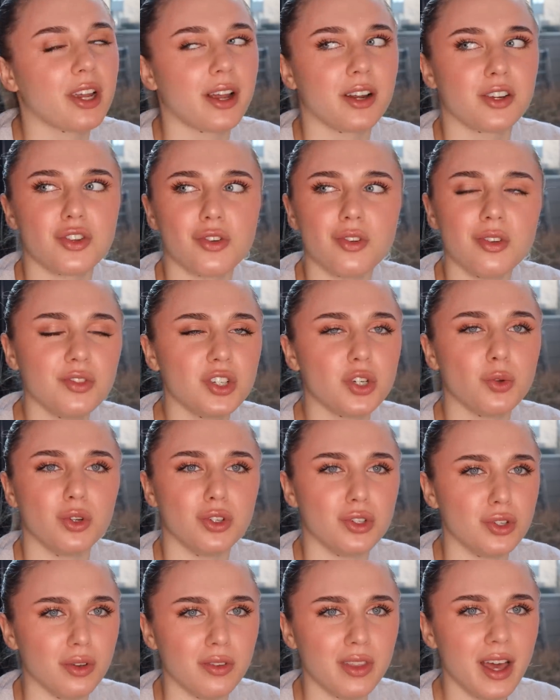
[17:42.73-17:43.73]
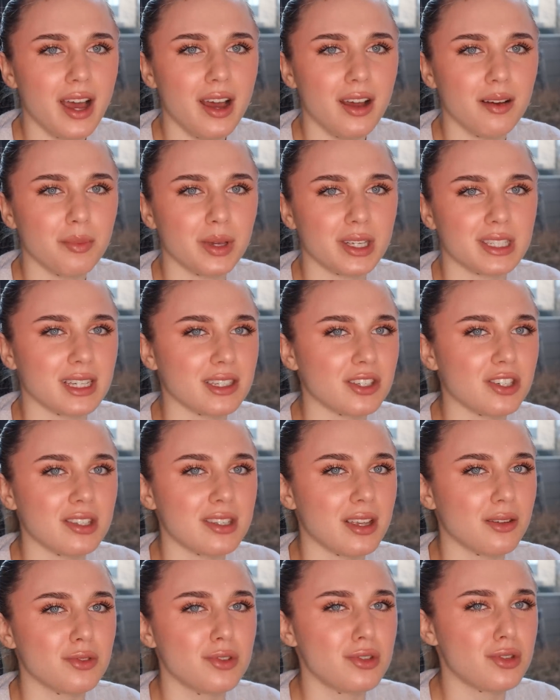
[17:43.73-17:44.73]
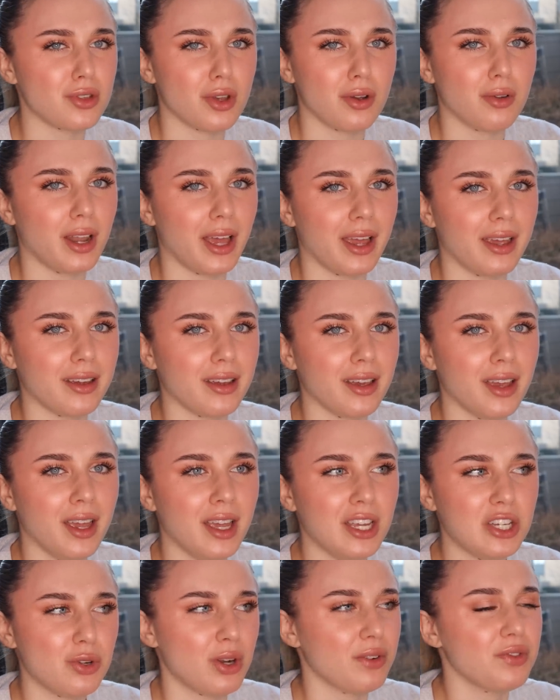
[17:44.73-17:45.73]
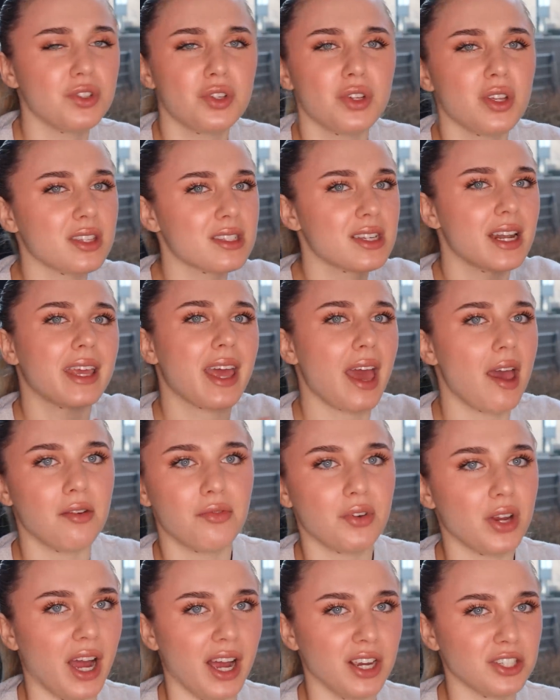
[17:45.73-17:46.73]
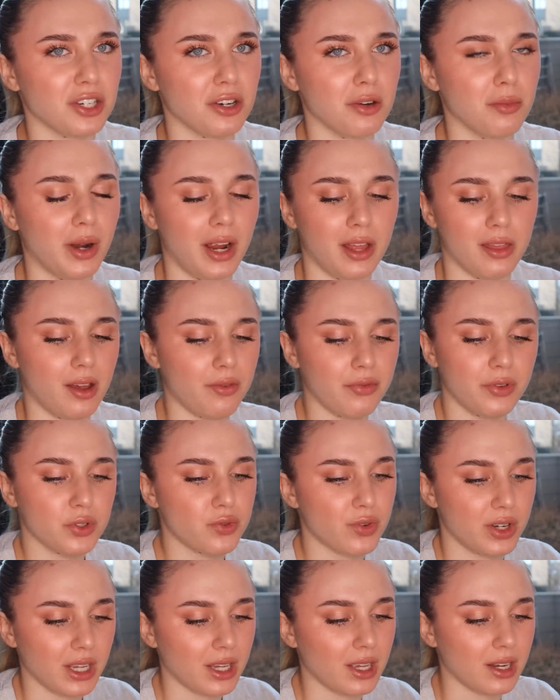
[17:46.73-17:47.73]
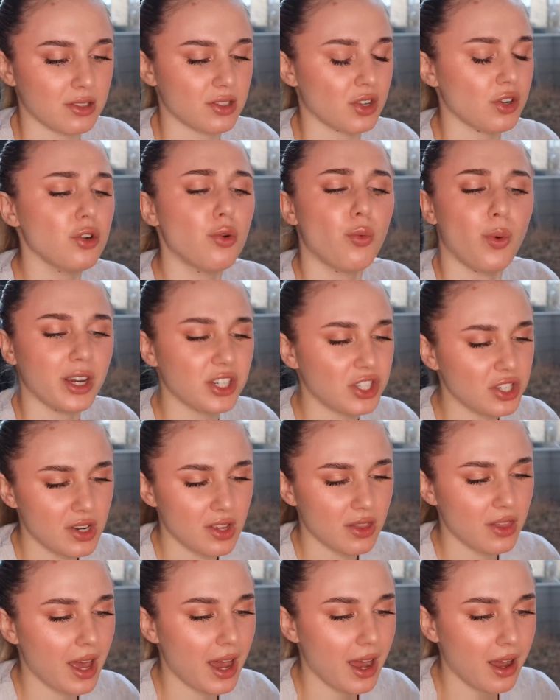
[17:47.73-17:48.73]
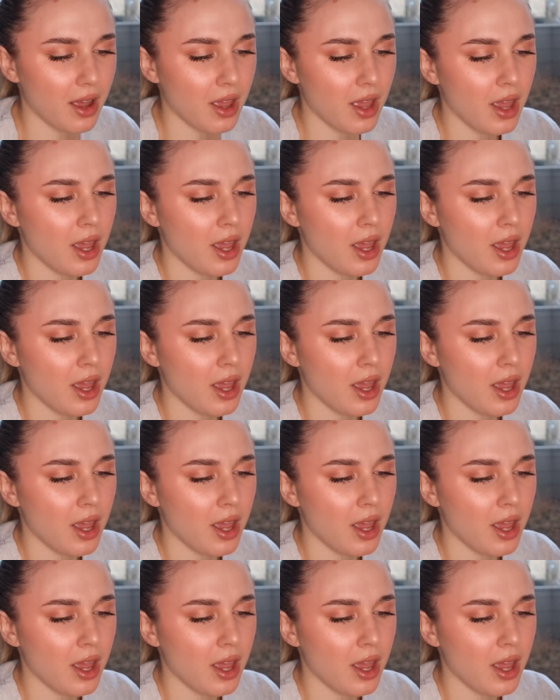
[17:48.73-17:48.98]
Like I just don't know if she would do that because that just sounds so like, she would have to do that to like every eyeshadow brand. That feels ridiculous. I don't know why she did that.